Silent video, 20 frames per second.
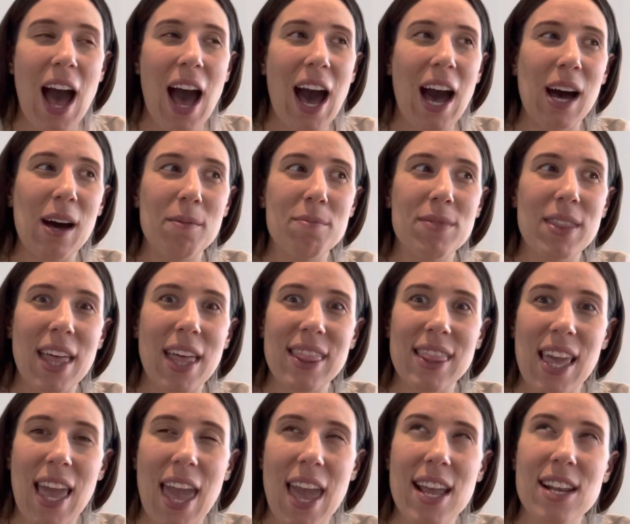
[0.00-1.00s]
At
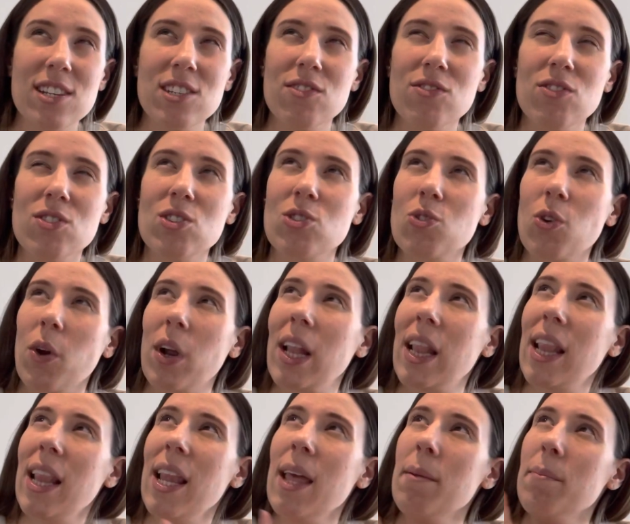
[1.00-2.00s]
the end of the story,
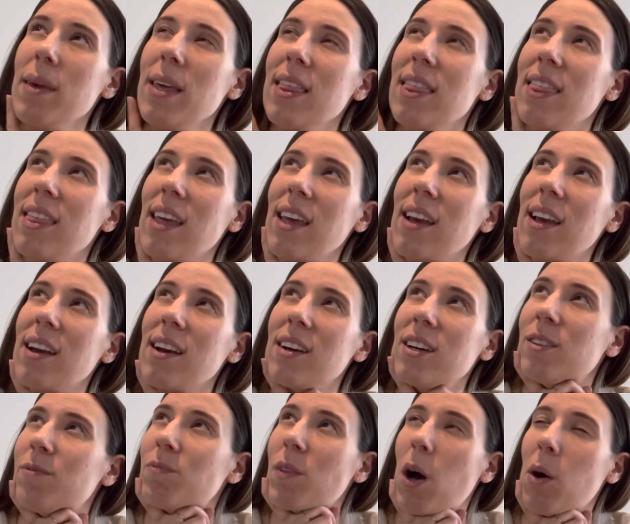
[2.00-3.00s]
let me think.
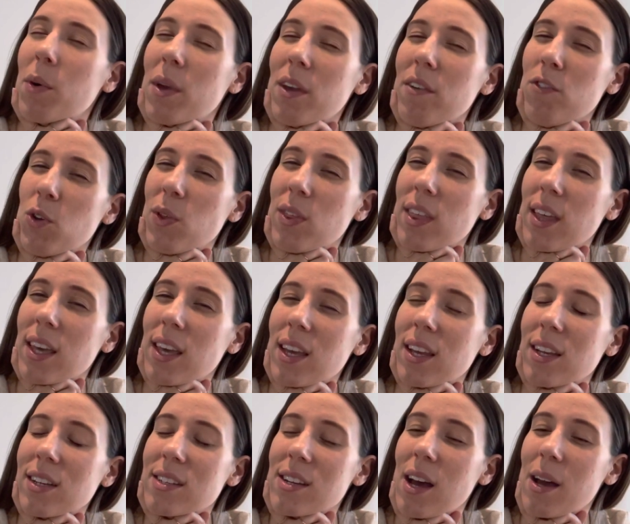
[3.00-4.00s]
I'll give you
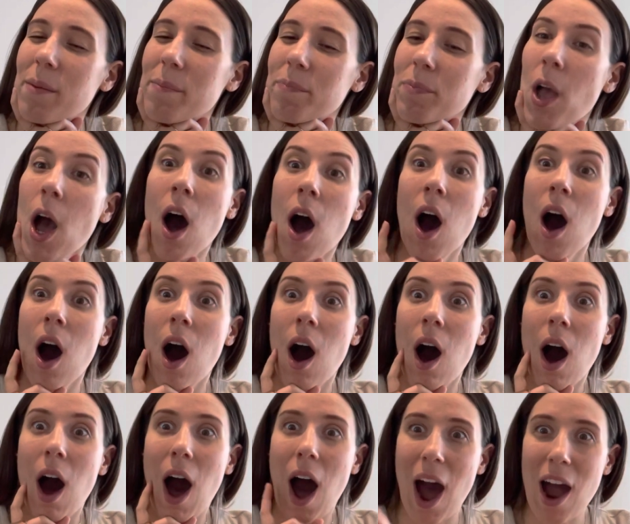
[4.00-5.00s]
thinking time.
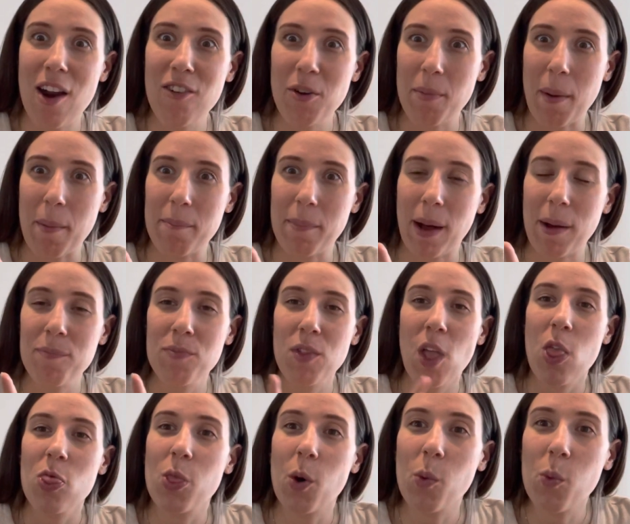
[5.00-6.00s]
I remember.
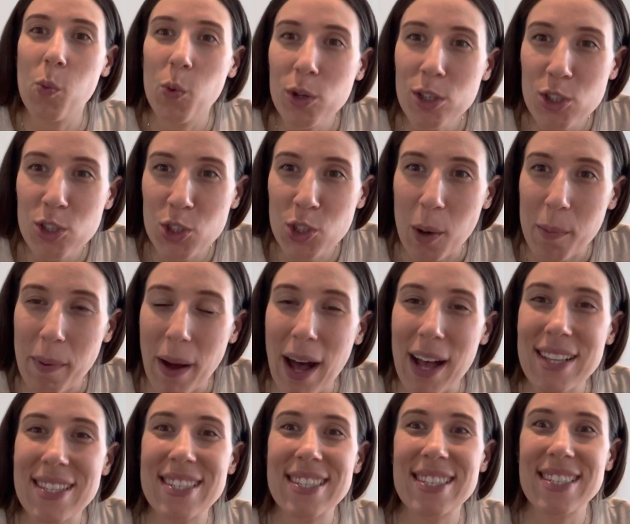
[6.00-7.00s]
The
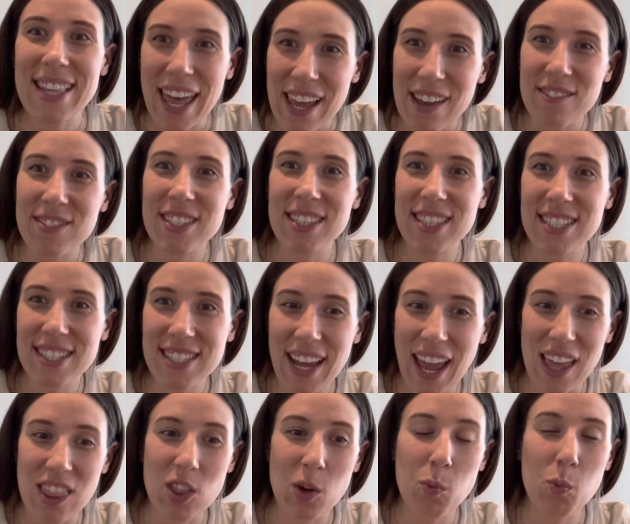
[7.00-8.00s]
woodchopper saved the
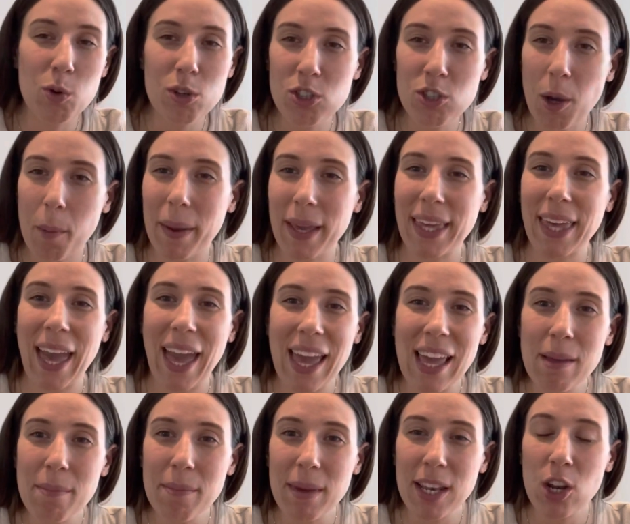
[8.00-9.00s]
day. The woodchopper
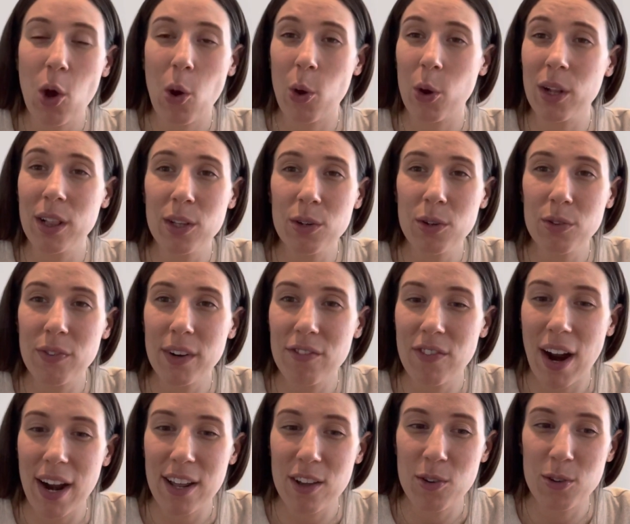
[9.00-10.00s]
came in, heard Little Red
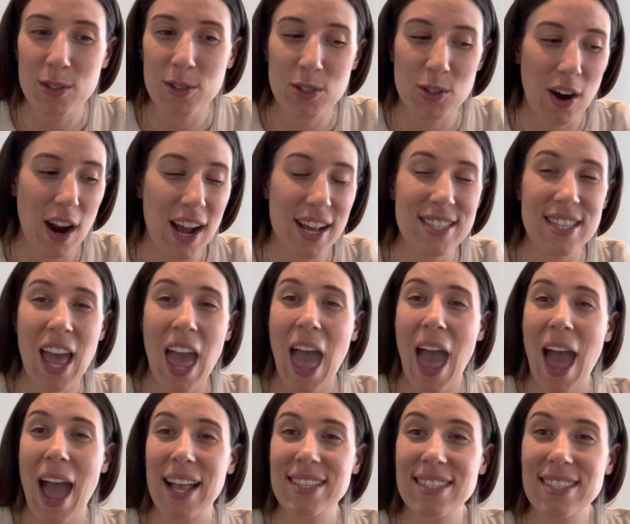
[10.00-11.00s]
Riding Hood's cries
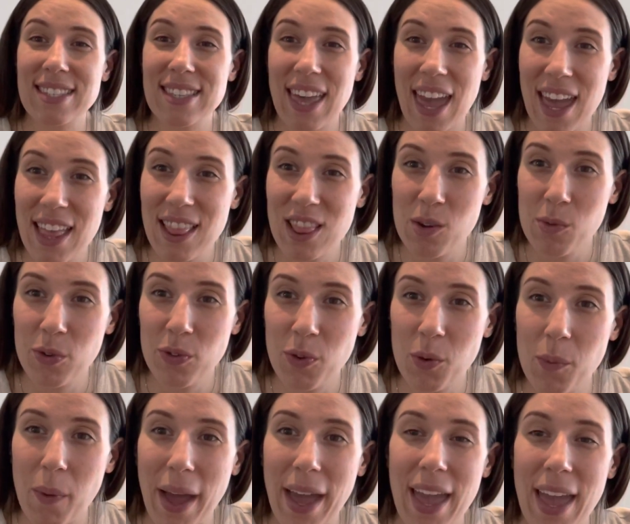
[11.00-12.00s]
and scared the wolf
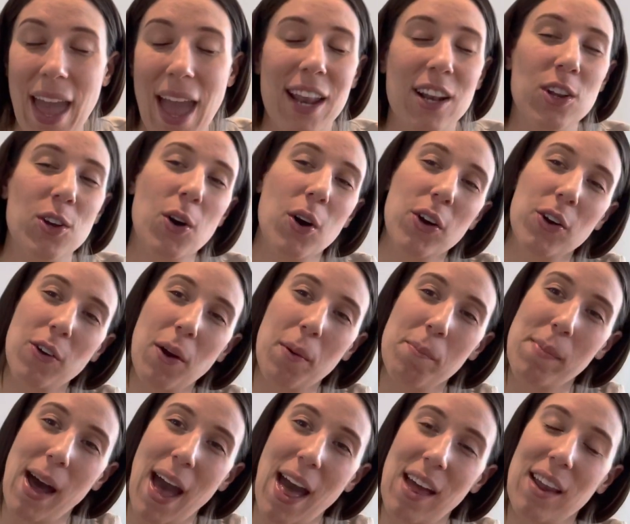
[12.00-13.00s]
away and got
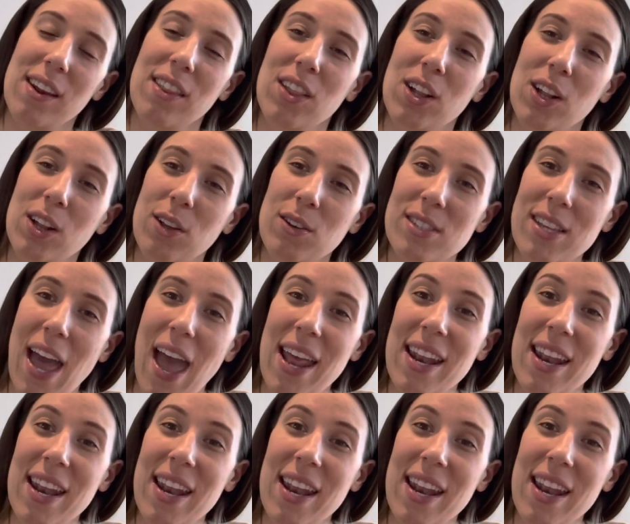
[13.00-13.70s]
Grandma out of the closet.